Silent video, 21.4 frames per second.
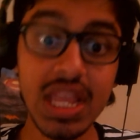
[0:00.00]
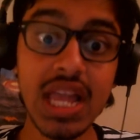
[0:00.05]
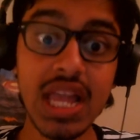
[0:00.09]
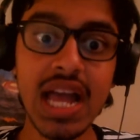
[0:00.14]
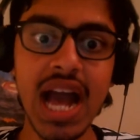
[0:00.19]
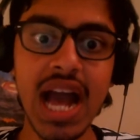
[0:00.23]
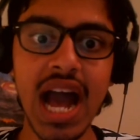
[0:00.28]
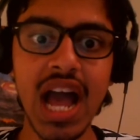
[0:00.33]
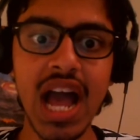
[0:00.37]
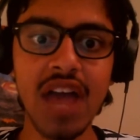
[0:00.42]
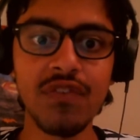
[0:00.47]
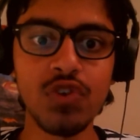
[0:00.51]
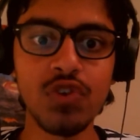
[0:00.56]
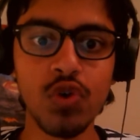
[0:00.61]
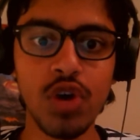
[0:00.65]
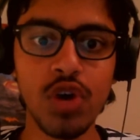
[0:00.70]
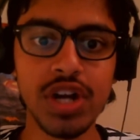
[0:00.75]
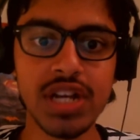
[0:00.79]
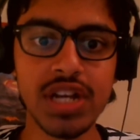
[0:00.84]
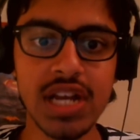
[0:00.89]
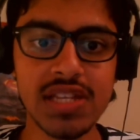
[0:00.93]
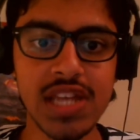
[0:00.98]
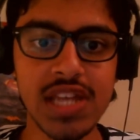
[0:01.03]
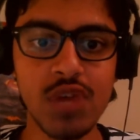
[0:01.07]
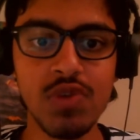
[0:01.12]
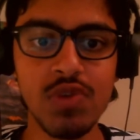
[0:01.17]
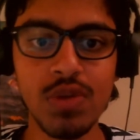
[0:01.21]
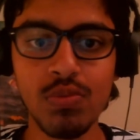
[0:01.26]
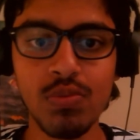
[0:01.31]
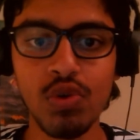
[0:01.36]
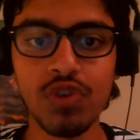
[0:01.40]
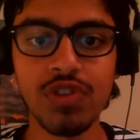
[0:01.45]
I have no idea. As I
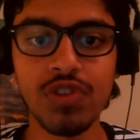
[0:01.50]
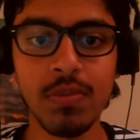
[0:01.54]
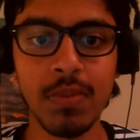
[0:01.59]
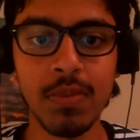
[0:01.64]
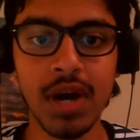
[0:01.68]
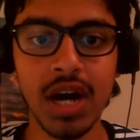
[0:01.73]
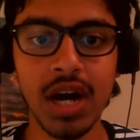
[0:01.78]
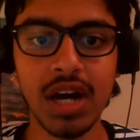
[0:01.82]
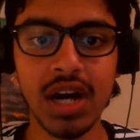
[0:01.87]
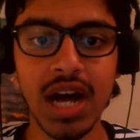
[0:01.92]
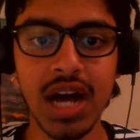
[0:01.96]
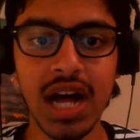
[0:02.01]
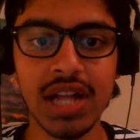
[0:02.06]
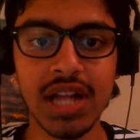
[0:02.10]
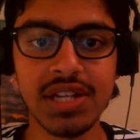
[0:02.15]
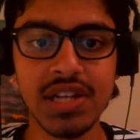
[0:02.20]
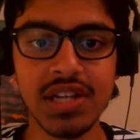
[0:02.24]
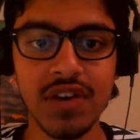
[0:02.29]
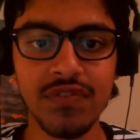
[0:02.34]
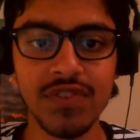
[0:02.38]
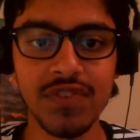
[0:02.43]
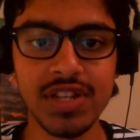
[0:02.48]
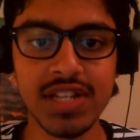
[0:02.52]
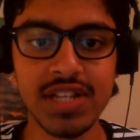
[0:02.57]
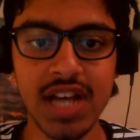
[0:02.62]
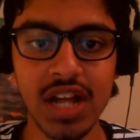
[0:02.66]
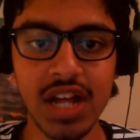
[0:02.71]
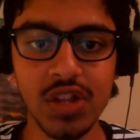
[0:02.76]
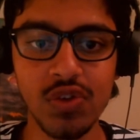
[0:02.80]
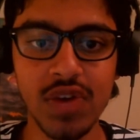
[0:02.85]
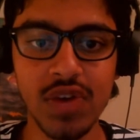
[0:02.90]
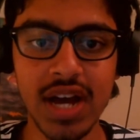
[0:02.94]
read more of the manga, I'll definitely
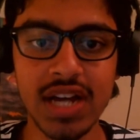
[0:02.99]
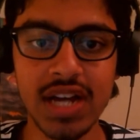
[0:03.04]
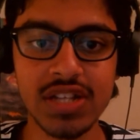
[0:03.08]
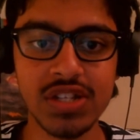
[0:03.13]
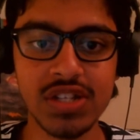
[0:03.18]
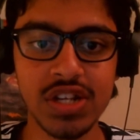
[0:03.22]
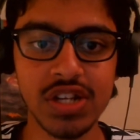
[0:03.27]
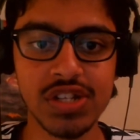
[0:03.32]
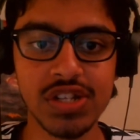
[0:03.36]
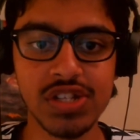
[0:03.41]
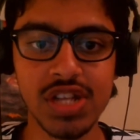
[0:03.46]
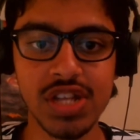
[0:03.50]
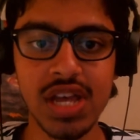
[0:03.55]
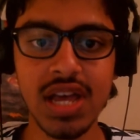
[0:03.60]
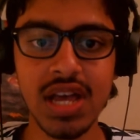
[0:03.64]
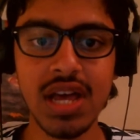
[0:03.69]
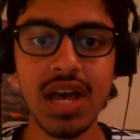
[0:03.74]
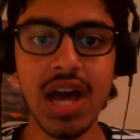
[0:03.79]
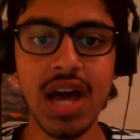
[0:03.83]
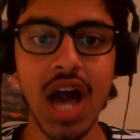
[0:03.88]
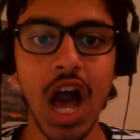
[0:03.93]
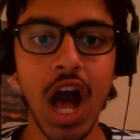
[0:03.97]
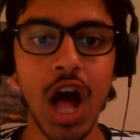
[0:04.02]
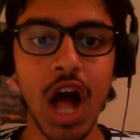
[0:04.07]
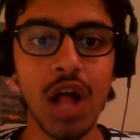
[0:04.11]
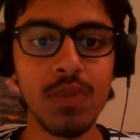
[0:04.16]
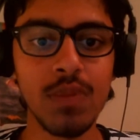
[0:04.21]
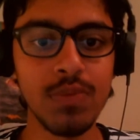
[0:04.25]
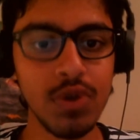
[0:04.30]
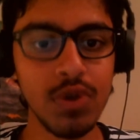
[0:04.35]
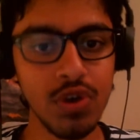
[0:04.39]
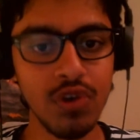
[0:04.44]
tell you guys, because
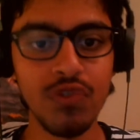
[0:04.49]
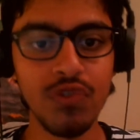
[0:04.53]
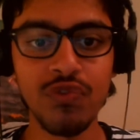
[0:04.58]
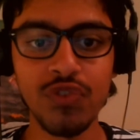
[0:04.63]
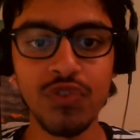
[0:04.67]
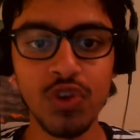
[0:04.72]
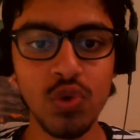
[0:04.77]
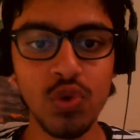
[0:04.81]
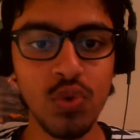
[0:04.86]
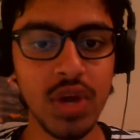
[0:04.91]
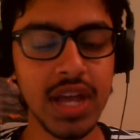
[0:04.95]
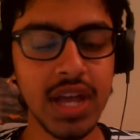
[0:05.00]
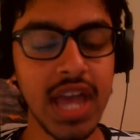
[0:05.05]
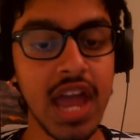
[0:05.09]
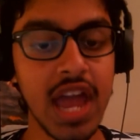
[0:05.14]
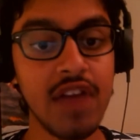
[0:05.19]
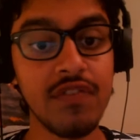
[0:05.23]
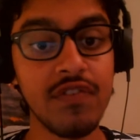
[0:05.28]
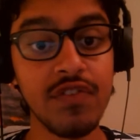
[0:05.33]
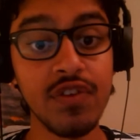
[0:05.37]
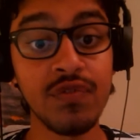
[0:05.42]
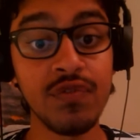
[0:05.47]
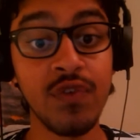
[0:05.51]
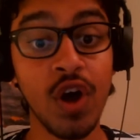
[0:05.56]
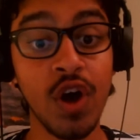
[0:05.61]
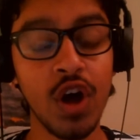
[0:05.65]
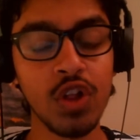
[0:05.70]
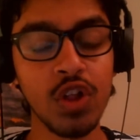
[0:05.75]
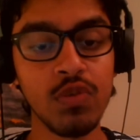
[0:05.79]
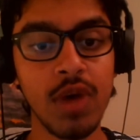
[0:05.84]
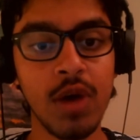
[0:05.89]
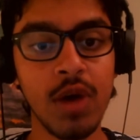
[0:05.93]
I'll be reviewing every
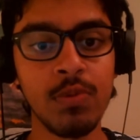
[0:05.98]
volume.